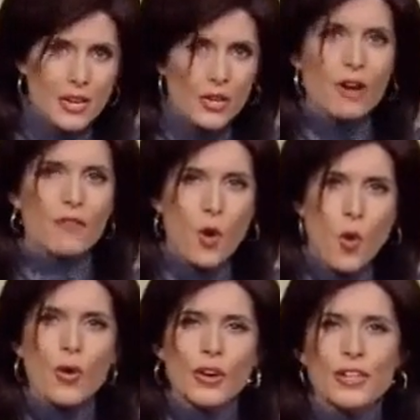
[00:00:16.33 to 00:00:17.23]
ear of
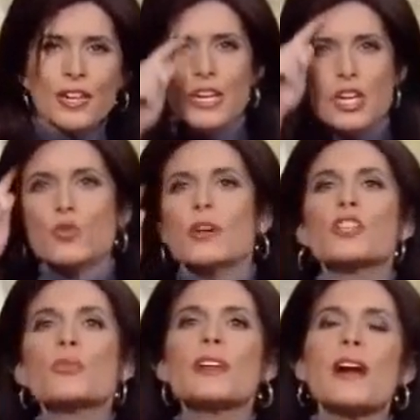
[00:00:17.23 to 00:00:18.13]
corn,
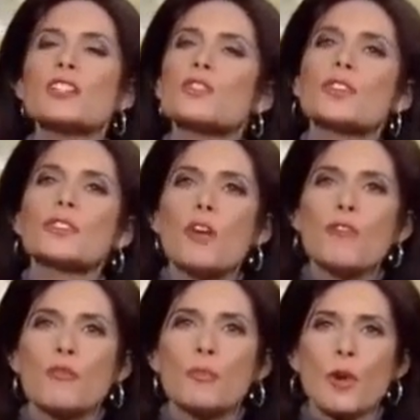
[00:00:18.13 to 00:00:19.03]
$23 for a
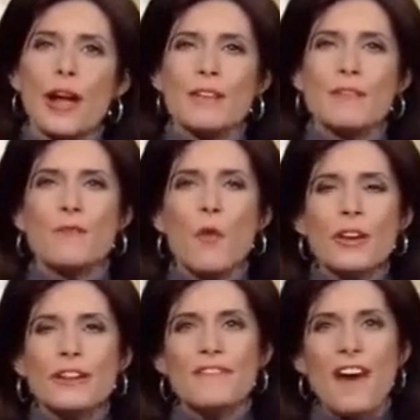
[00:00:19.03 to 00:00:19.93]
loaf of bread,
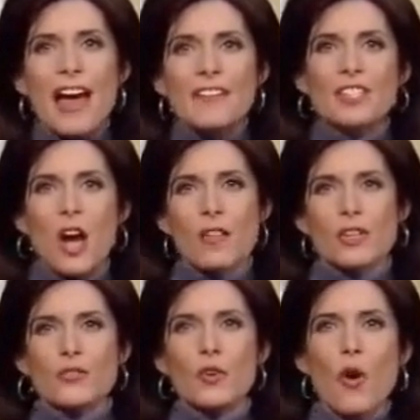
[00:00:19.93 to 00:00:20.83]

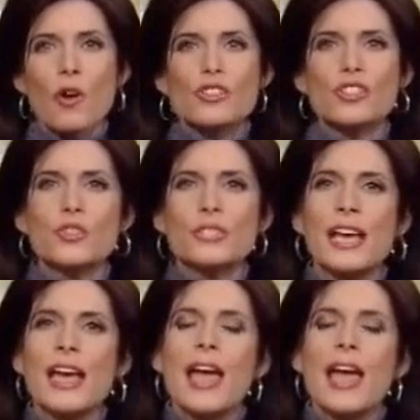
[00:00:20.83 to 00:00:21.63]
$45 for orange juice,